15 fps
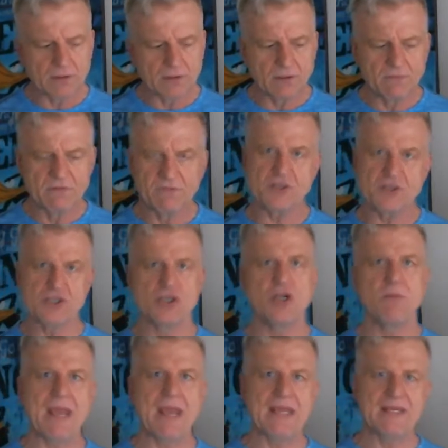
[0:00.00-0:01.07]
deficient
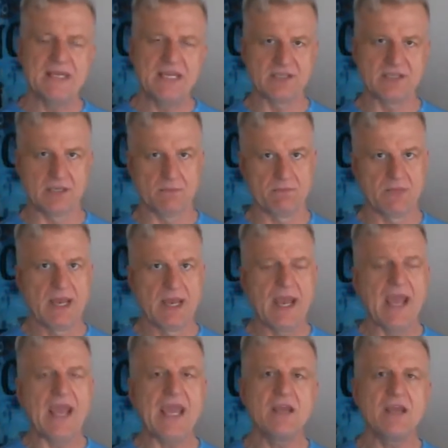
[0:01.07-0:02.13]
on magnesium.
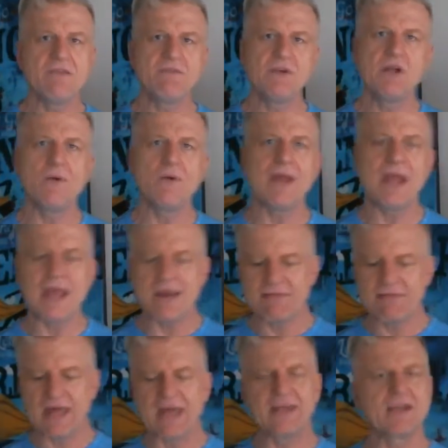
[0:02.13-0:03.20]
And if you don't have
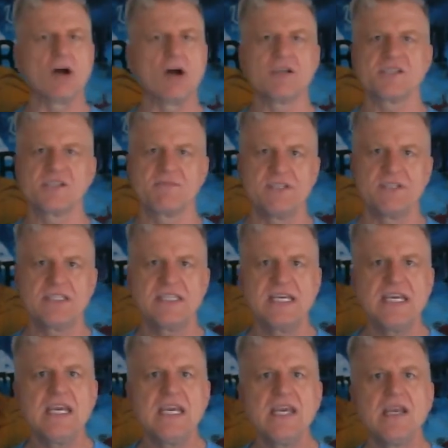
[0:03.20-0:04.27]
that, it causes
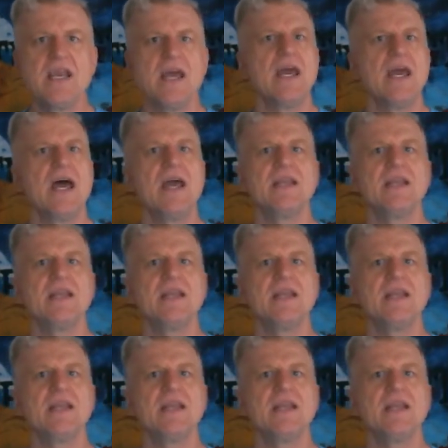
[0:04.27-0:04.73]
fatigue. It